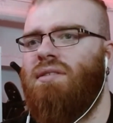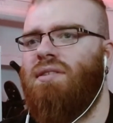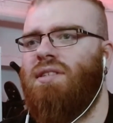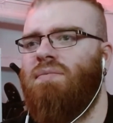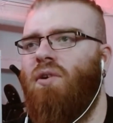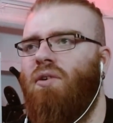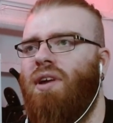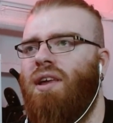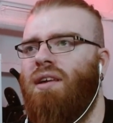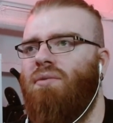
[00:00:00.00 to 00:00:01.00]

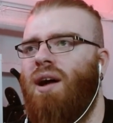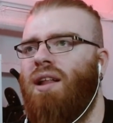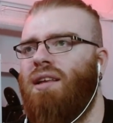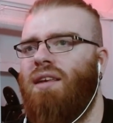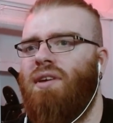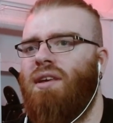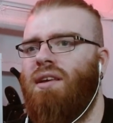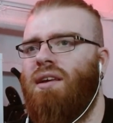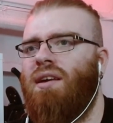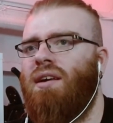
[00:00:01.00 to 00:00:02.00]
Smoking while
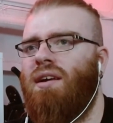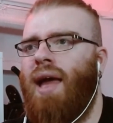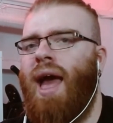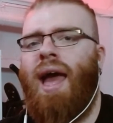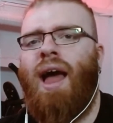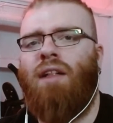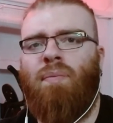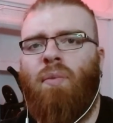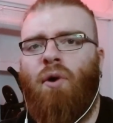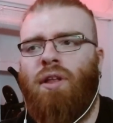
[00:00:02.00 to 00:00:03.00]
giving uh, a half
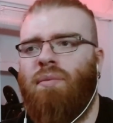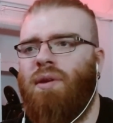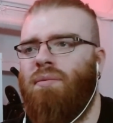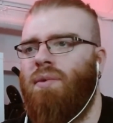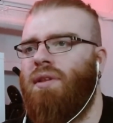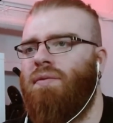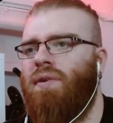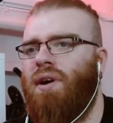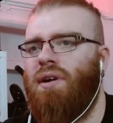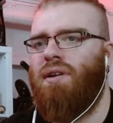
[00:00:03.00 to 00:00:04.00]
appointment. What the
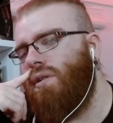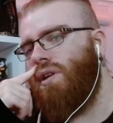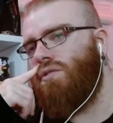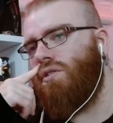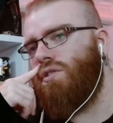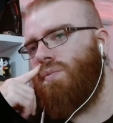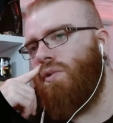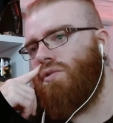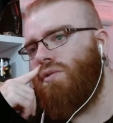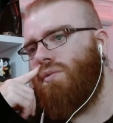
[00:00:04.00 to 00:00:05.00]
fuck? He's not
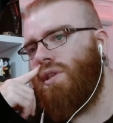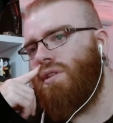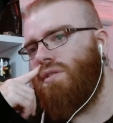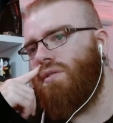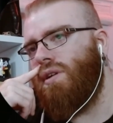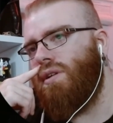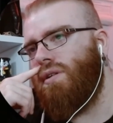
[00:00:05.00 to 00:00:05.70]
supposed to do what he's doing.